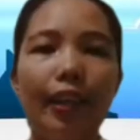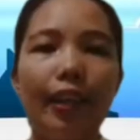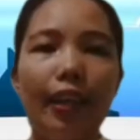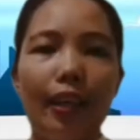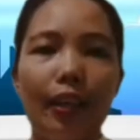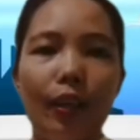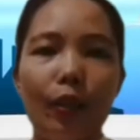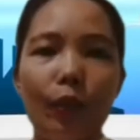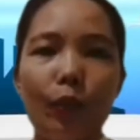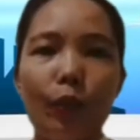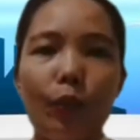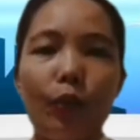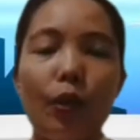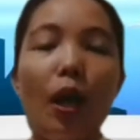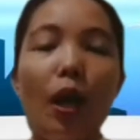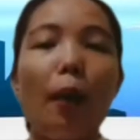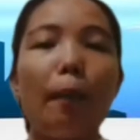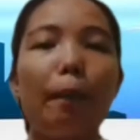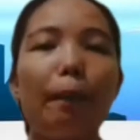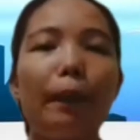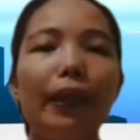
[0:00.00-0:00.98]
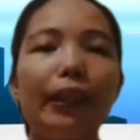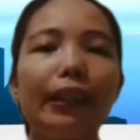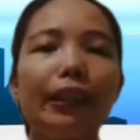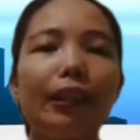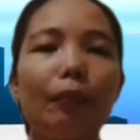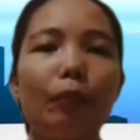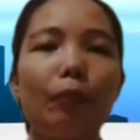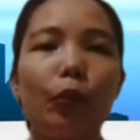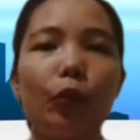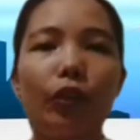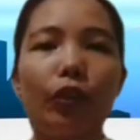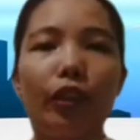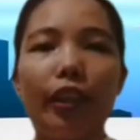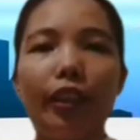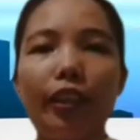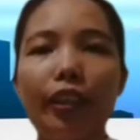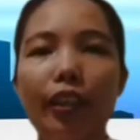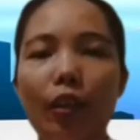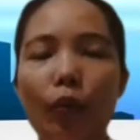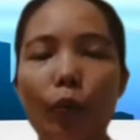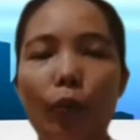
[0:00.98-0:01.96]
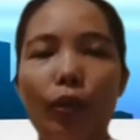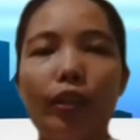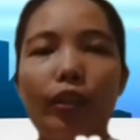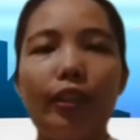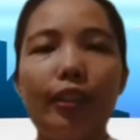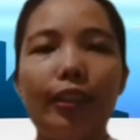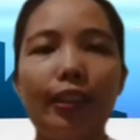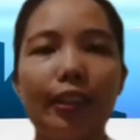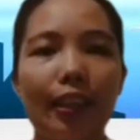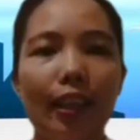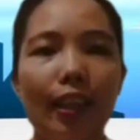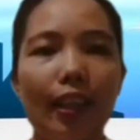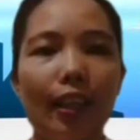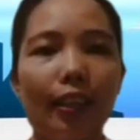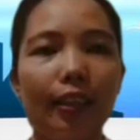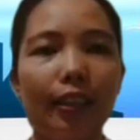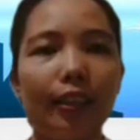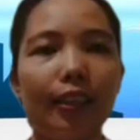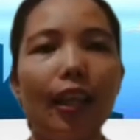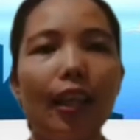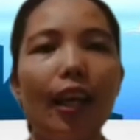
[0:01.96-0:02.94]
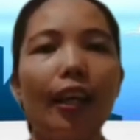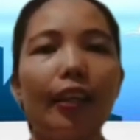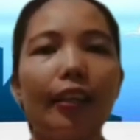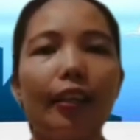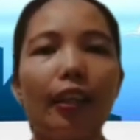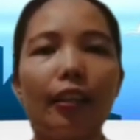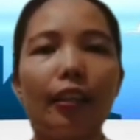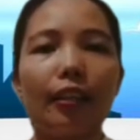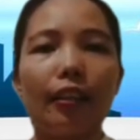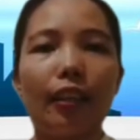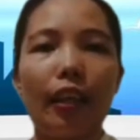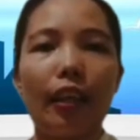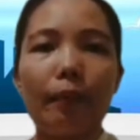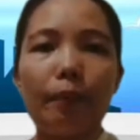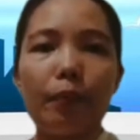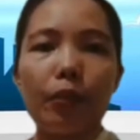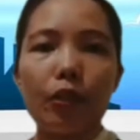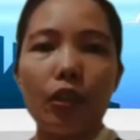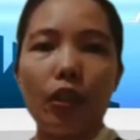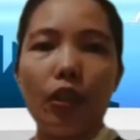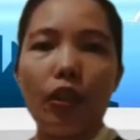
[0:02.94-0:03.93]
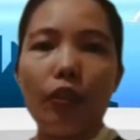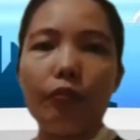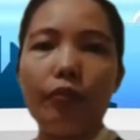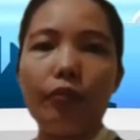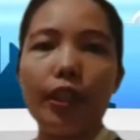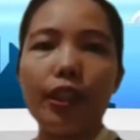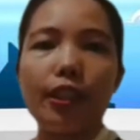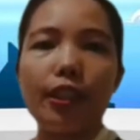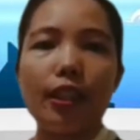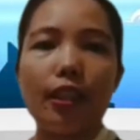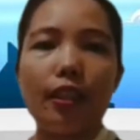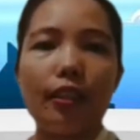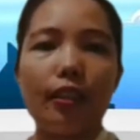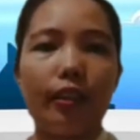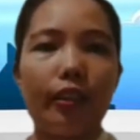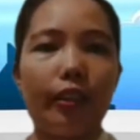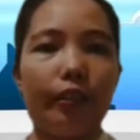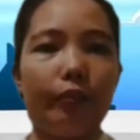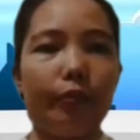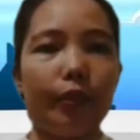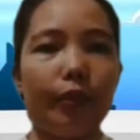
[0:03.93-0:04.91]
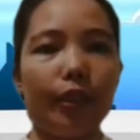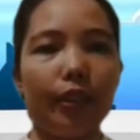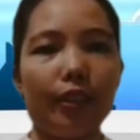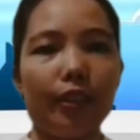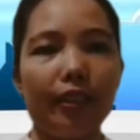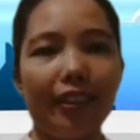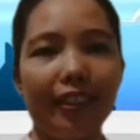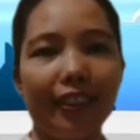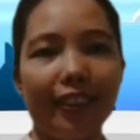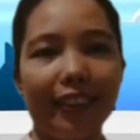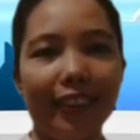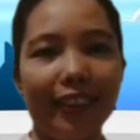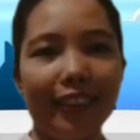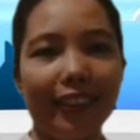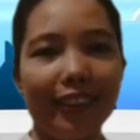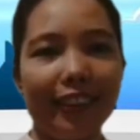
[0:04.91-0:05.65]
now, Ms. Sahuntina will discuss the types of incentives.